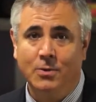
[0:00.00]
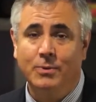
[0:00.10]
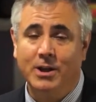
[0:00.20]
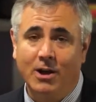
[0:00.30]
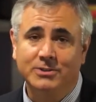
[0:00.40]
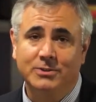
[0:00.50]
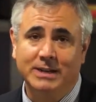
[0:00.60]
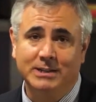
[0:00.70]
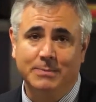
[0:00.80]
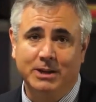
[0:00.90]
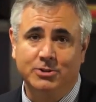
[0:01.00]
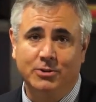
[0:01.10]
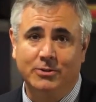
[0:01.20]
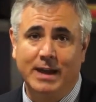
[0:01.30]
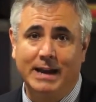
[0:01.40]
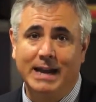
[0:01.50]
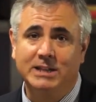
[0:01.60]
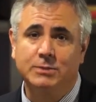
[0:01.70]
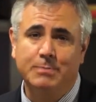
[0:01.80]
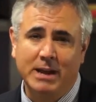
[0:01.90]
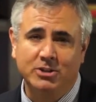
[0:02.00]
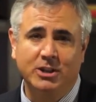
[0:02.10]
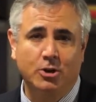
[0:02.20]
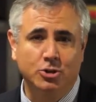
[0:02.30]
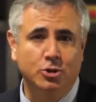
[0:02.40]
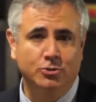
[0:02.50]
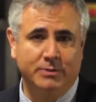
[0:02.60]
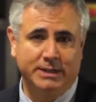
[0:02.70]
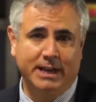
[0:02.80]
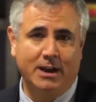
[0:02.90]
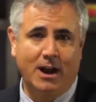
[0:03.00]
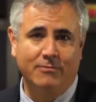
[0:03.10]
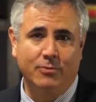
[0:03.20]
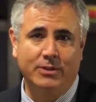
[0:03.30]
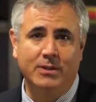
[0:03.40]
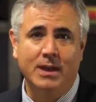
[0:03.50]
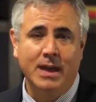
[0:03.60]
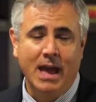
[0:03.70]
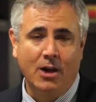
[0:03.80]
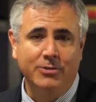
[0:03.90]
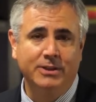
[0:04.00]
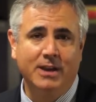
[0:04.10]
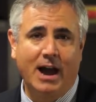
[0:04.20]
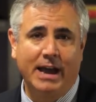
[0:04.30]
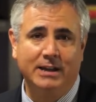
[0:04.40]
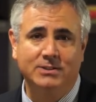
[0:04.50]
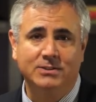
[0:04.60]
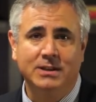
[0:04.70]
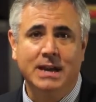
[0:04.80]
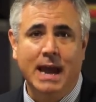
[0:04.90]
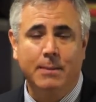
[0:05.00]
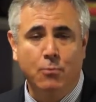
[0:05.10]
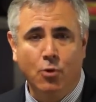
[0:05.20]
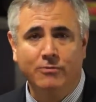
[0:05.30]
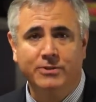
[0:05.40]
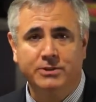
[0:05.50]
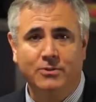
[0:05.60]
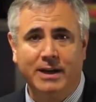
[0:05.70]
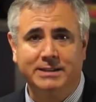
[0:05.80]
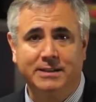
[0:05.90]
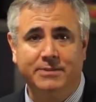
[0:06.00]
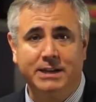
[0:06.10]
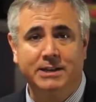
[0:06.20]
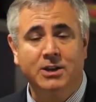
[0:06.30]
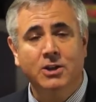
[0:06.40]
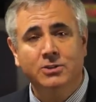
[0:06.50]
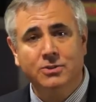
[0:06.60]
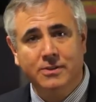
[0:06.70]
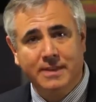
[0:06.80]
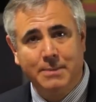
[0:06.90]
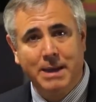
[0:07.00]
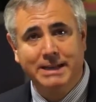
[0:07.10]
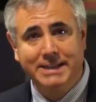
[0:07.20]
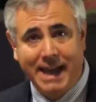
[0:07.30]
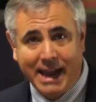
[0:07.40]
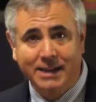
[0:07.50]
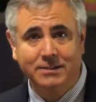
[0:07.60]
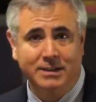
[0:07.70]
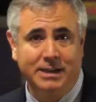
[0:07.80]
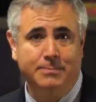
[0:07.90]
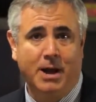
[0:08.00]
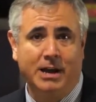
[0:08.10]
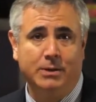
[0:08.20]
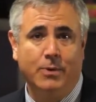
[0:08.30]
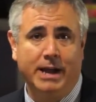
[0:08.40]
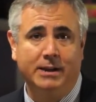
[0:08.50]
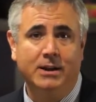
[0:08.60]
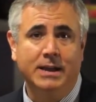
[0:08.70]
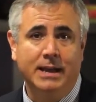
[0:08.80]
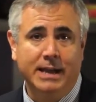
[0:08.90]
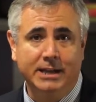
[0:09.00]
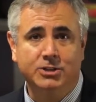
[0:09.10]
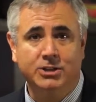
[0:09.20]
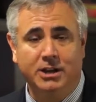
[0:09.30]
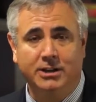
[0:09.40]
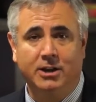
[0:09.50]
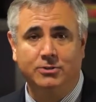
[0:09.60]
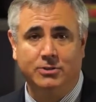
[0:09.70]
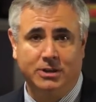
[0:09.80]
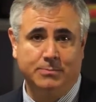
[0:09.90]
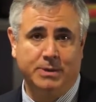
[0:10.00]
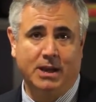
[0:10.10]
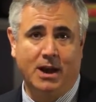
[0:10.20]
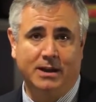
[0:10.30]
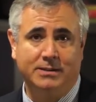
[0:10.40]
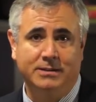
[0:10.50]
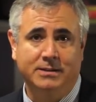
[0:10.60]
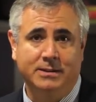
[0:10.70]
We also need to make sure that especially our children get off with healthy diets and more physical activity so that they maintain a lean body weight into young adulthood and beyond.